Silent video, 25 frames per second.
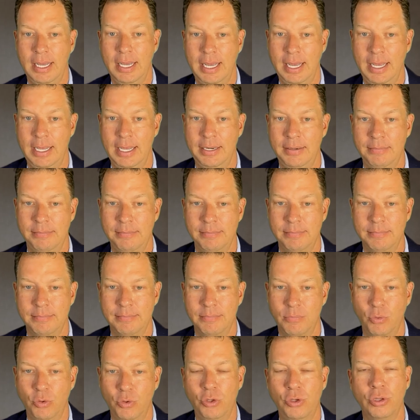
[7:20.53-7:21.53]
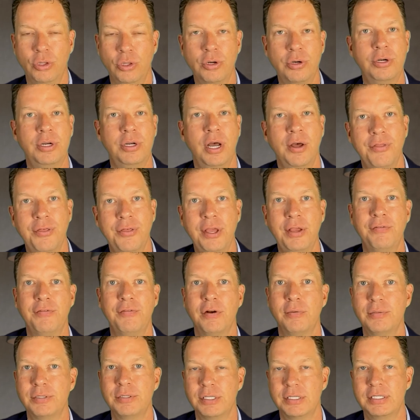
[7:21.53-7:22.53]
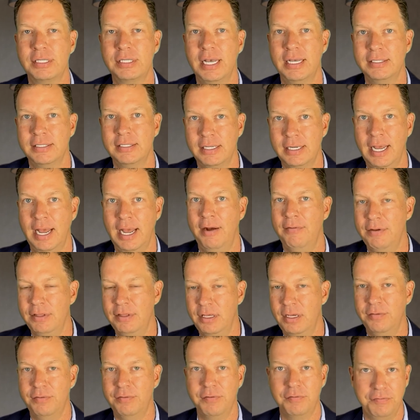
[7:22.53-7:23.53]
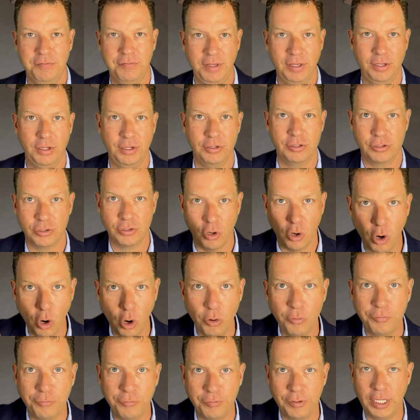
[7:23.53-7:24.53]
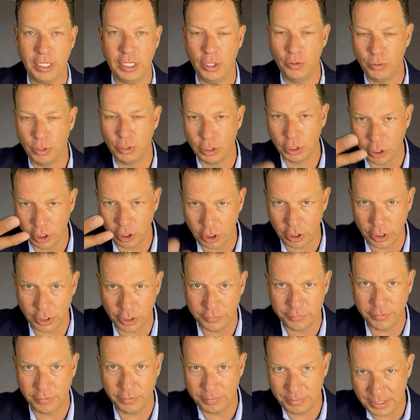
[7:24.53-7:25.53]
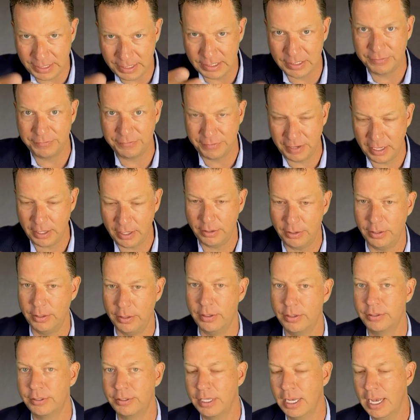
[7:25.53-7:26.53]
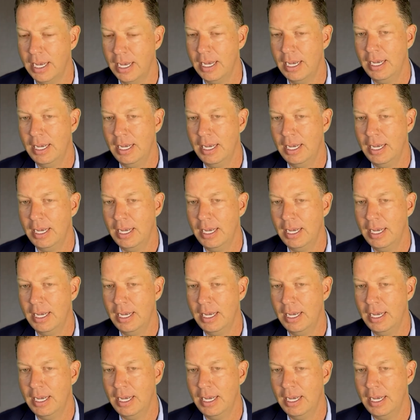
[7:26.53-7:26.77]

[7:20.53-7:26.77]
And you learn nothing from success and everything from failure. So hopefully you will learn from these failures.